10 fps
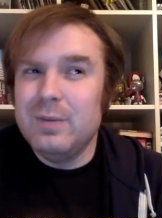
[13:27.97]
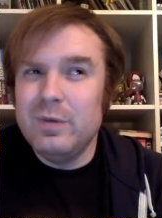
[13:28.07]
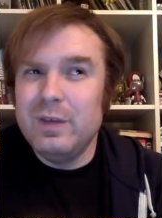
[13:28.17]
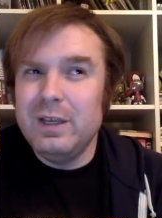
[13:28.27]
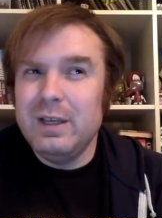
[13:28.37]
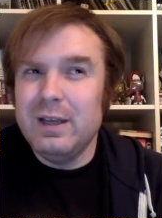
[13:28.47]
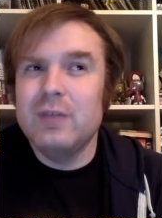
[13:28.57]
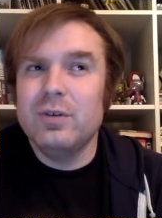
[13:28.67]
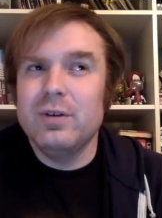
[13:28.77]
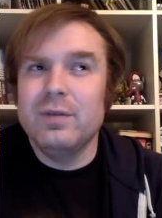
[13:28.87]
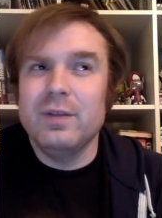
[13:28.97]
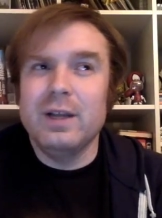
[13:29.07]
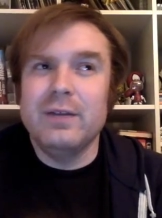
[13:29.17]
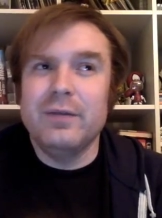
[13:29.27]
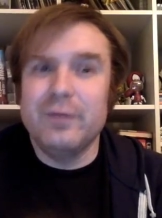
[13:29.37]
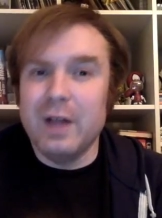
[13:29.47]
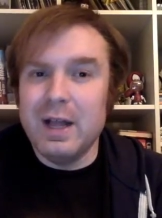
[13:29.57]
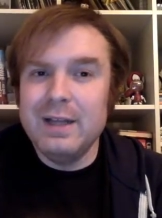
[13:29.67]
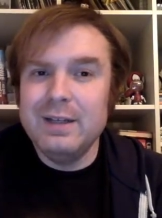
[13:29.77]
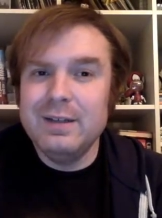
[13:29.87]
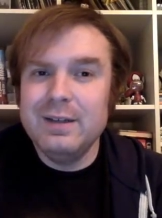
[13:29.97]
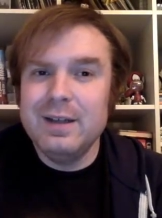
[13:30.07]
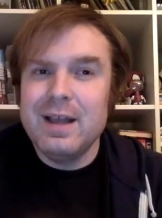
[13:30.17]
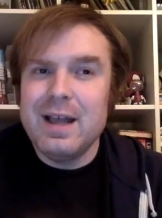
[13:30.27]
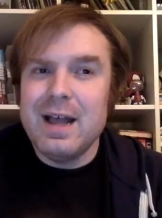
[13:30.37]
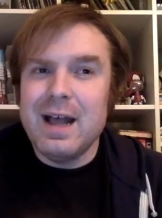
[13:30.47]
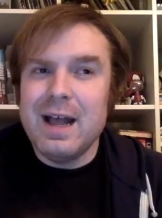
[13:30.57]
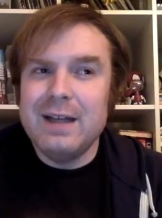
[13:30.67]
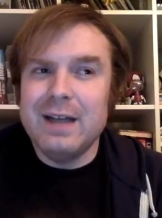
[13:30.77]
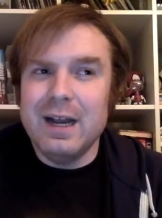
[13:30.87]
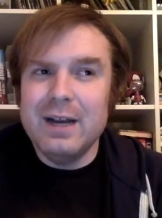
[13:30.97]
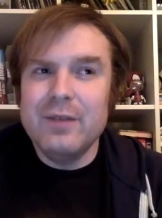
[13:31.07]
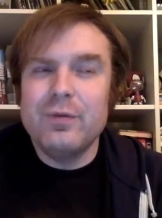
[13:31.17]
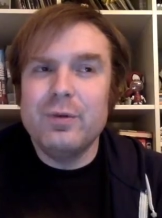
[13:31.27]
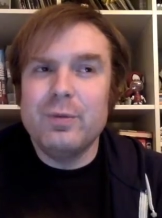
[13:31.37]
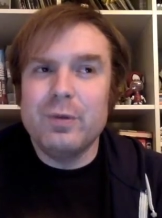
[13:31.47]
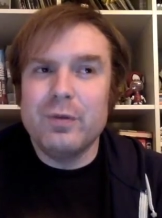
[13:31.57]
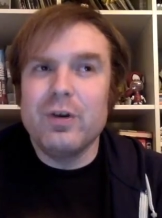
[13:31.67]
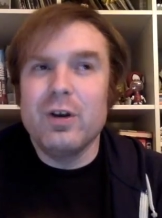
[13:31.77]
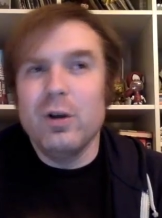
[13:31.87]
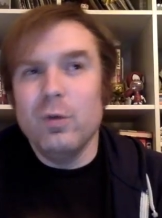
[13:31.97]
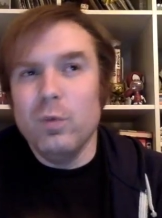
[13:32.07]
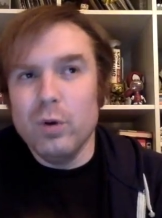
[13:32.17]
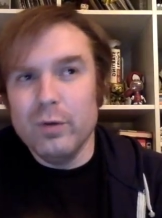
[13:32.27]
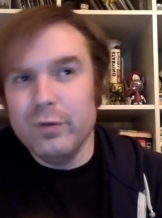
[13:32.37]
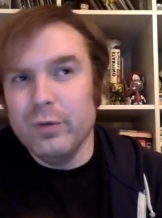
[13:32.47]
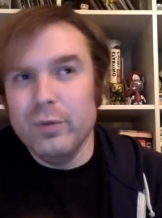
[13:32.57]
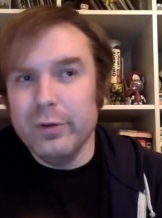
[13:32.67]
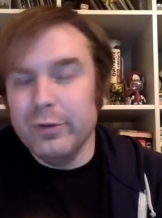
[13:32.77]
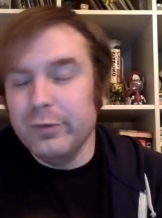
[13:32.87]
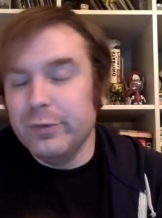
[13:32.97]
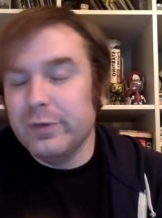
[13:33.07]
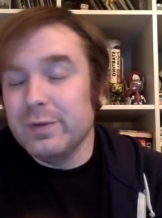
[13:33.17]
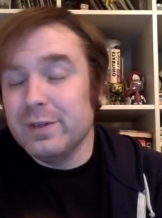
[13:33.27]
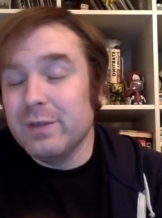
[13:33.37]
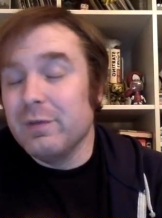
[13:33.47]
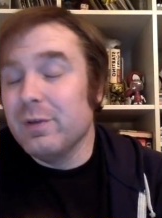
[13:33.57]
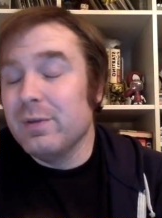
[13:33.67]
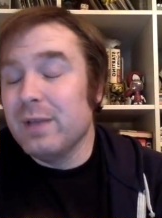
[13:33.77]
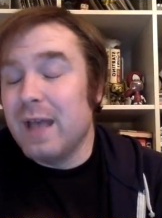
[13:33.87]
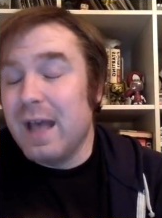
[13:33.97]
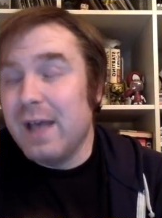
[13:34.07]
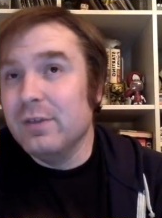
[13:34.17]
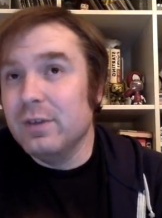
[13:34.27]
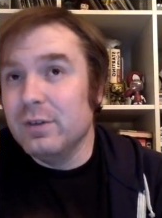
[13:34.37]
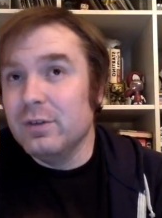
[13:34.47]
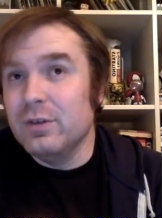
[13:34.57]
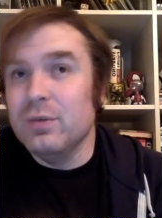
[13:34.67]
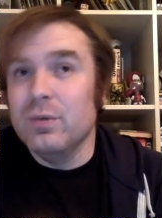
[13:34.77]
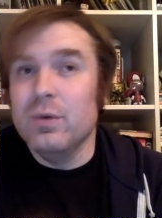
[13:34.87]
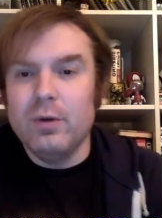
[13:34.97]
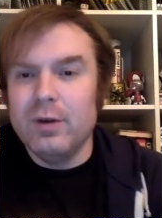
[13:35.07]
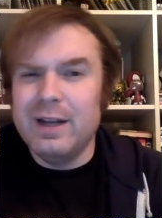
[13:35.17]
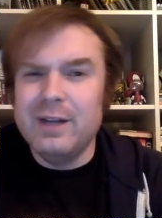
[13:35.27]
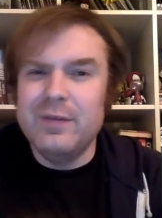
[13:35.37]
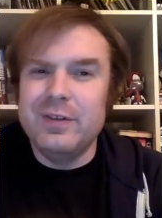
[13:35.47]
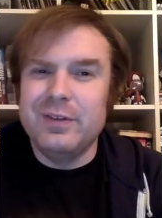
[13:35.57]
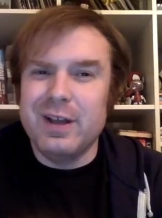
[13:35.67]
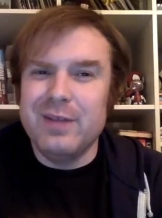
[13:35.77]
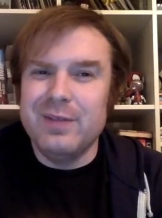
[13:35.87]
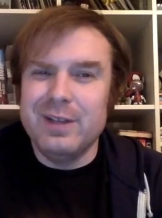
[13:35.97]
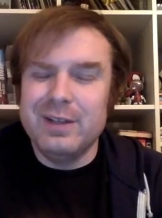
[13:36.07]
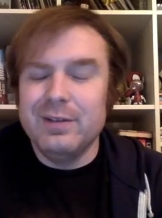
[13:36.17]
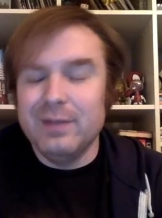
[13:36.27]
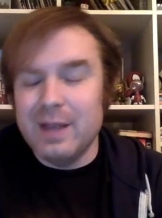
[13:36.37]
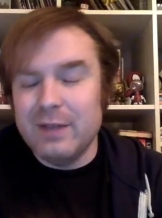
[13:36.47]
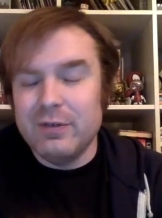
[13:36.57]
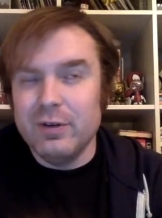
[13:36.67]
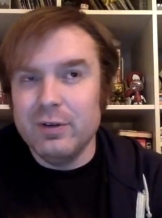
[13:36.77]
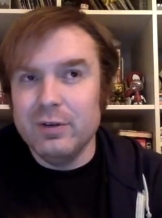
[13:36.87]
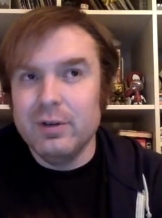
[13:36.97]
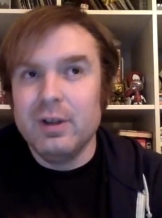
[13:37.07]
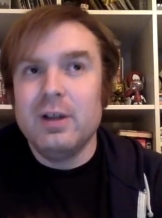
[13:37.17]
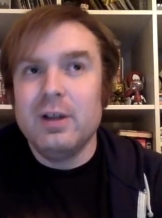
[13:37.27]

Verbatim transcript: movie. It's sort of like fine. I kind of would prefer a War of the Worlds, which I was never as into, or any of his kind of like lesser